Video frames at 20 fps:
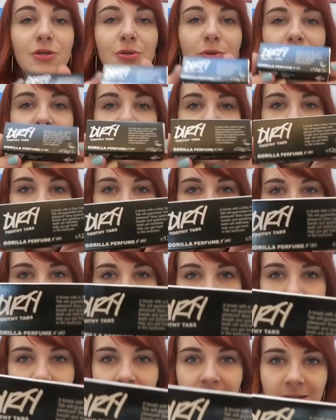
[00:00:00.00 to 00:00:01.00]
toothy
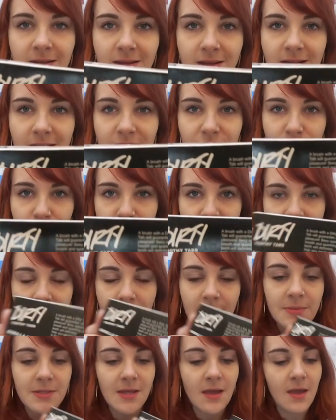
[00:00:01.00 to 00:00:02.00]
tabs, dirty toothy
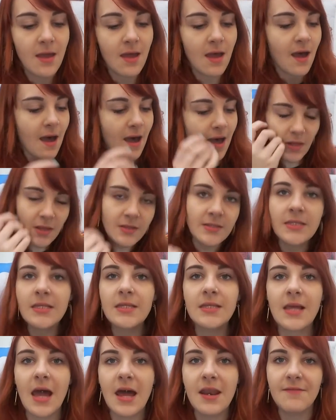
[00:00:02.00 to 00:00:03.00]
tabs. This
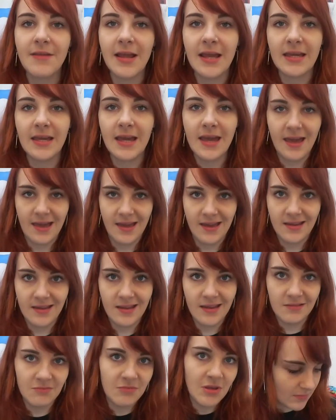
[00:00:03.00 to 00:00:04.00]
is kind of like
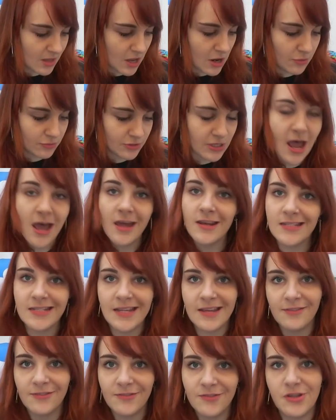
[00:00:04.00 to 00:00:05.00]
an
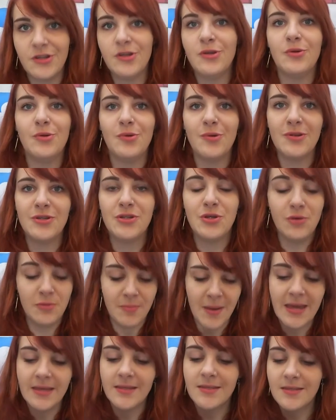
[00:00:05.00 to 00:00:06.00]
alternative to
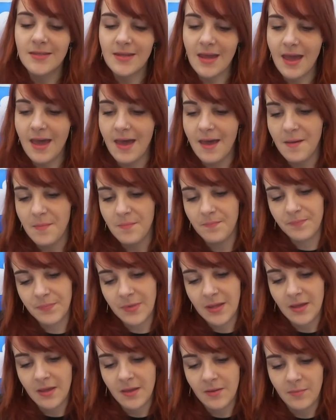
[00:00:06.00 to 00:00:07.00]
toothpaste,
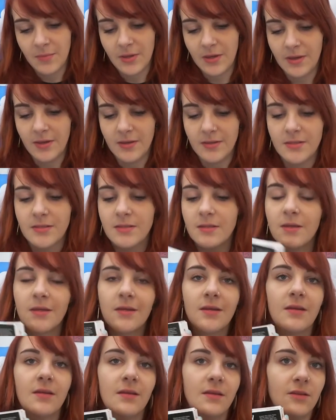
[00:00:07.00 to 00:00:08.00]
because
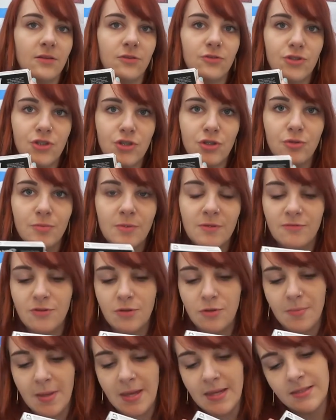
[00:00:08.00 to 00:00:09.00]
tubes of
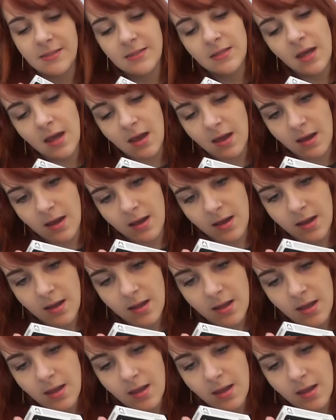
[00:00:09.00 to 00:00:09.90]
toothpaste are